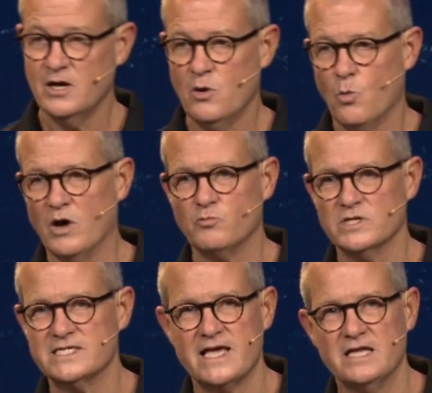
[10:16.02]
what
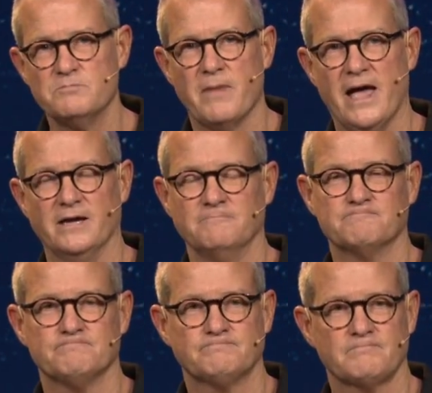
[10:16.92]
was in man.
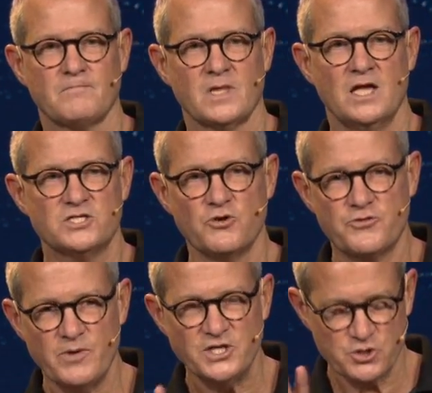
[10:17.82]
So
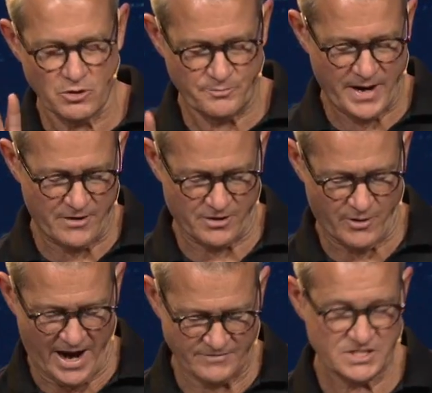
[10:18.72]
3 short
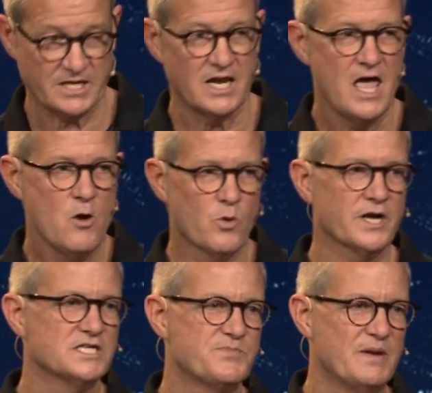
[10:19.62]
paragraphs, and we're
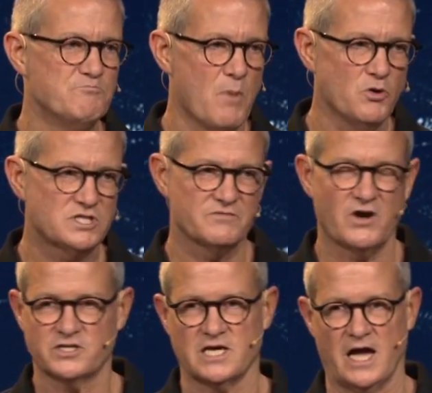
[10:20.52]
going to spend most of
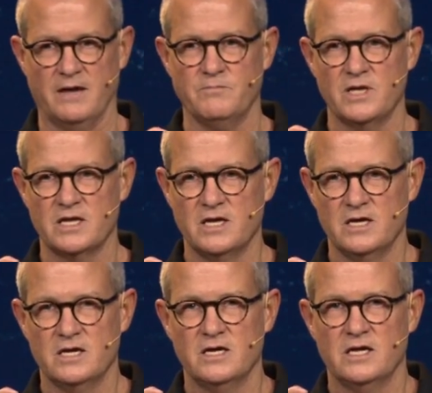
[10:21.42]
our time,
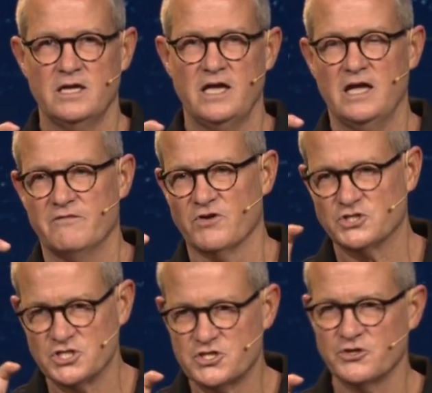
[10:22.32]

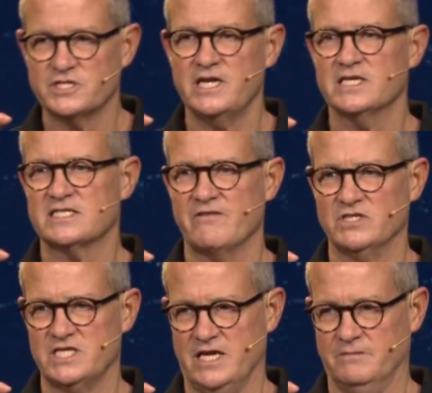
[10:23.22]
verses 13 to
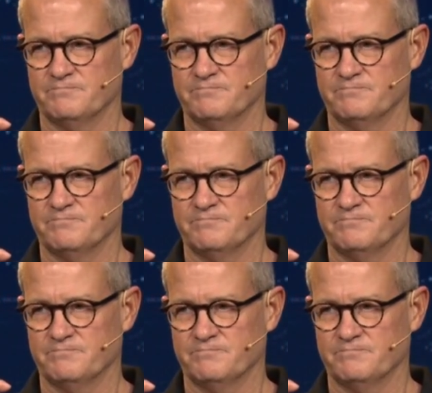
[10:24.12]
17.